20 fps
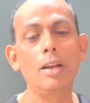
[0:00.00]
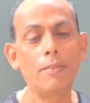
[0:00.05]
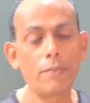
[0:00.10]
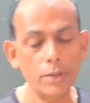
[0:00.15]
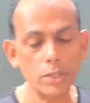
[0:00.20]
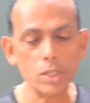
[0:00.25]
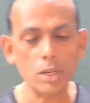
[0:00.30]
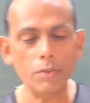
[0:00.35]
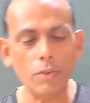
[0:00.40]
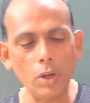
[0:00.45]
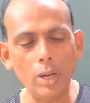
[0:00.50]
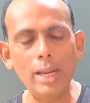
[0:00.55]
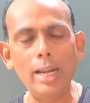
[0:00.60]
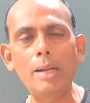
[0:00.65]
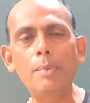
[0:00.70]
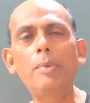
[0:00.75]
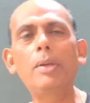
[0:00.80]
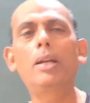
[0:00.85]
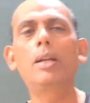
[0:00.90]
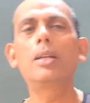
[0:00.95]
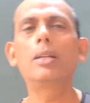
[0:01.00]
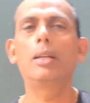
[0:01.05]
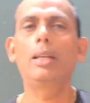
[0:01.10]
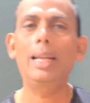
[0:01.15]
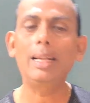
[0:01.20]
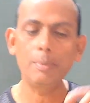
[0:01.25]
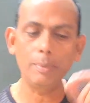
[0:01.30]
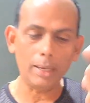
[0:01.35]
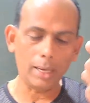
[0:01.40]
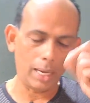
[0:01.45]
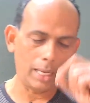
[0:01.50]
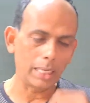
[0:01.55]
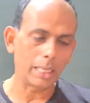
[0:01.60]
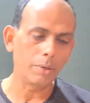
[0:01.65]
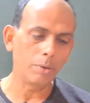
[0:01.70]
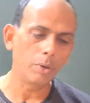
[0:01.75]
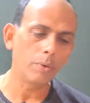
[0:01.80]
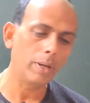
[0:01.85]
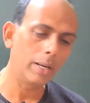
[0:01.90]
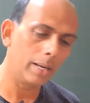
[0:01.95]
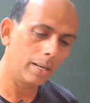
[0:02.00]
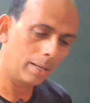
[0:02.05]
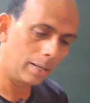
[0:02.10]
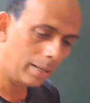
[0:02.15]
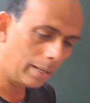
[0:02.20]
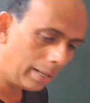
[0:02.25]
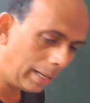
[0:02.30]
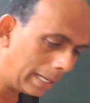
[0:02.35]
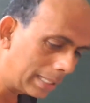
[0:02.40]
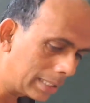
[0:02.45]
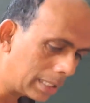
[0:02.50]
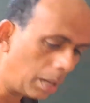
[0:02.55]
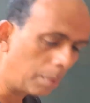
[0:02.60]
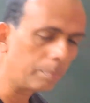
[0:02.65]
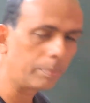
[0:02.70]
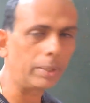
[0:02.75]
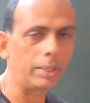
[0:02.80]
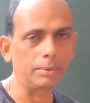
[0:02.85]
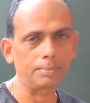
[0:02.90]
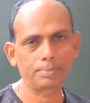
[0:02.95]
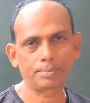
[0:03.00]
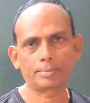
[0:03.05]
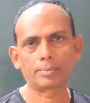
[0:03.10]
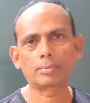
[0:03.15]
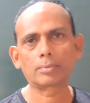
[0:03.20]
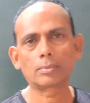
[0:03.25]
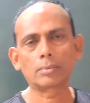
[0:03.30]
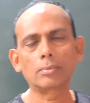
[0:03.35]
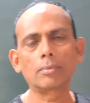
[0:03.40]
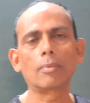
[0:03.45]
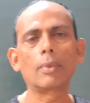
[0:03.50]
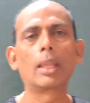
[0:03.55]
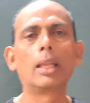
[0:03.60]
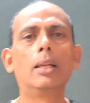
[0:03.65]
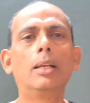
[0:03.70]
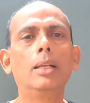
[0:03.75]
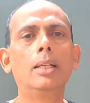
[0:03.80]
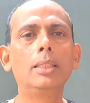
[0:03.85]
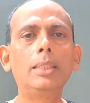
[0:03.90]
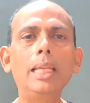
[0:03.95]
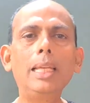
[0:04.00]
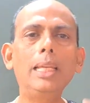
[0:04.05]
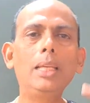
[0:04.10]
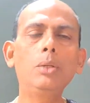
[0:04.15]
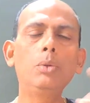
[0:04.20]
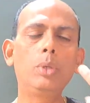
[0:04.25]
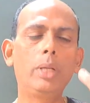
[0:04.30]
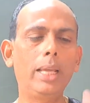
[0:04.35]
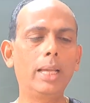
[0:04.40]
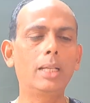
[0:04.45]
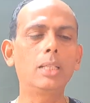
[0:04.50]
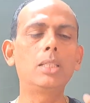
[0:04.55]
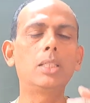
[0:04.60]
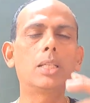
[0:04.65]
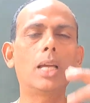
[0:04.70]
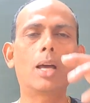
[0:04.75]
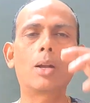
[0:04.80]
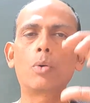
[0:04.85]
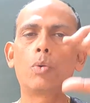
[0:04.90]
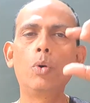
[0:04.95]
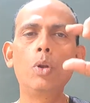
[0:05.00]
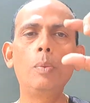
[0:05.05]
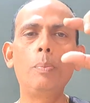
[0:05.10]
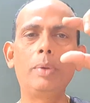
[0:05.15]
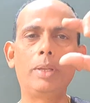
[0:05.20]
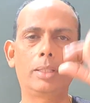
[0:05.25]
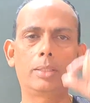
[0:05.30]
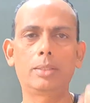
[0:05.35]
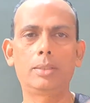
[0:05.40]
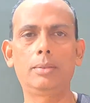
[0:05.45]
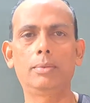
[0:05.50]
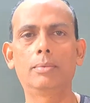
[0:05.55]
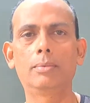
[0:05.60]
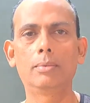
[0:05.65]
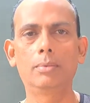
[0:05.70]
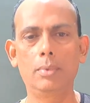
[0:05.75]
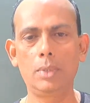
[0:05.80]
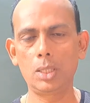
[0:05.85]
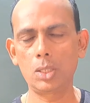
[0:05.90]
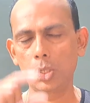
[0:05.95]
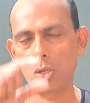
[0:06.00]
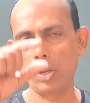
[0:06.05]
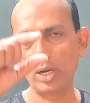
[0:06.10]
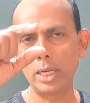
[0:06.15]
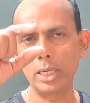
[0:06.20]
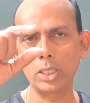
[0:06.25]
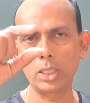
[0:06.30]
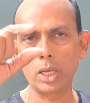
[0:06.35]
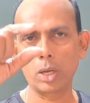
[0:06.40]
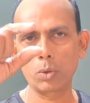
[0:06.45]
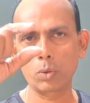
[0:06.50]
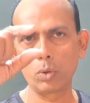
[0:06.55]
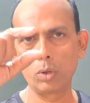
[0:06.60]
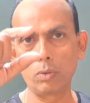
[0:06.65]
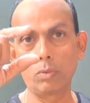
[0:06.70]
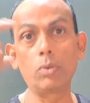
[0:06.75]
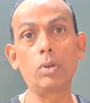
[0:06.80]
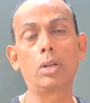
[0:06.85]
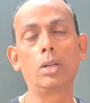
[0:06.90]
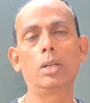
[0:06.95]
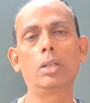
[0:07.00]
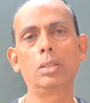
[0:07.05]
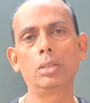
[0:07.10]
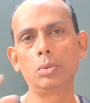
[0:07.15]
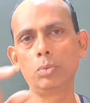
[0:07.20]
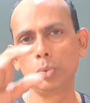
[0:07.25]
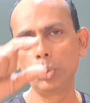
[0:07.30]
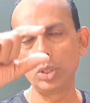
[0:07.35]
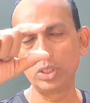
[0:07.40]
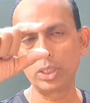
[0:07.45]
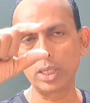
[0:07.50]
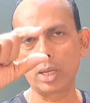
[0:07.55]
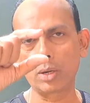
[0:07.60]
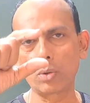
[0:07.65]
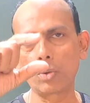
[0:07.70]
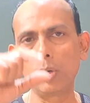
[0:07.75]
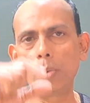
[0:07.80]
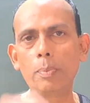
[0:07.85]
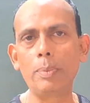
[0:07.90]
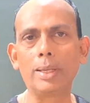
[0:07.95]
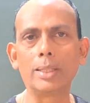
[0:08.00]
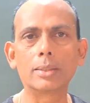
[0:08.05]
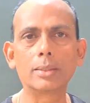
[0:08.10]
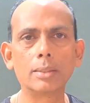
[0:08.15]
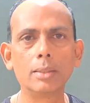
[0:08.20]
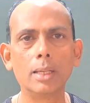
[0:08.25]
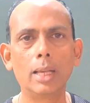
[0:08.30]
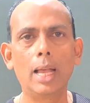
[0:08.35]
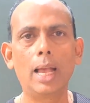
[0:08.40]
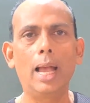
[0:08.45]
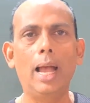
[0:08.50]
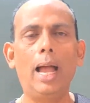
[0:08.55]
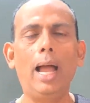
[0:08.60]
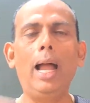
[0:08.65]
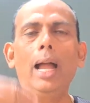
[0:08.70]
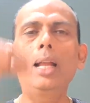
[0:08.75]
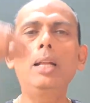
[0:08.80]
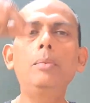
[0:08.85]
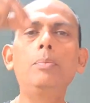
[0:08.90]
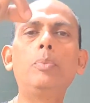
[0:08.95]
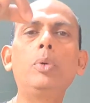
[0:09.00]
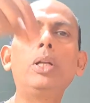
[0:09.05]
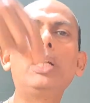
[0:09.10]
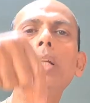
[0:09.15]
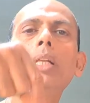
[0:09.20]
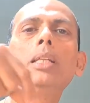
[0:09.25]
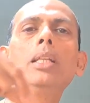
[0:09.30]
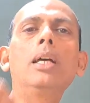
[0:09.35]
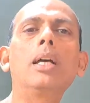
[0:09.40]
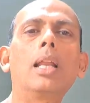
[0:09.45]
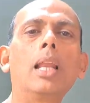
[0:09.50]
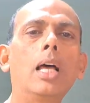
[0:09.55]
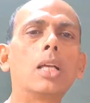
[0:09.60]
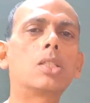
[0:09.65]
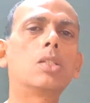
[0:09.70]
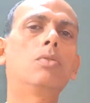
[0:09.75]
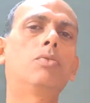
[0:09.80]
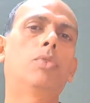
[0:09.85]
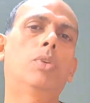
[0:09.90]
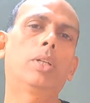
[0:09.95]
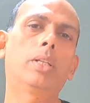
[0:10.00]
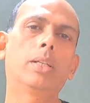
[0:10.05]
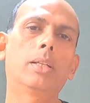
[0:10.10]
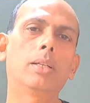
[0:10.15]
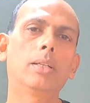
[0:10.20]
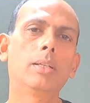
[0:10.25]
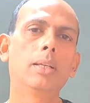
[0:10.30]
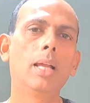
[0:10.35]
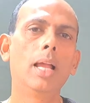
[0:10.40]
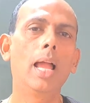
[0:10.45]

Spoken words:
First of all, I'll give you one example. Say you take a charcoal piece, a solid charcoal, the wood charcoal piece, and put it in a glass of water.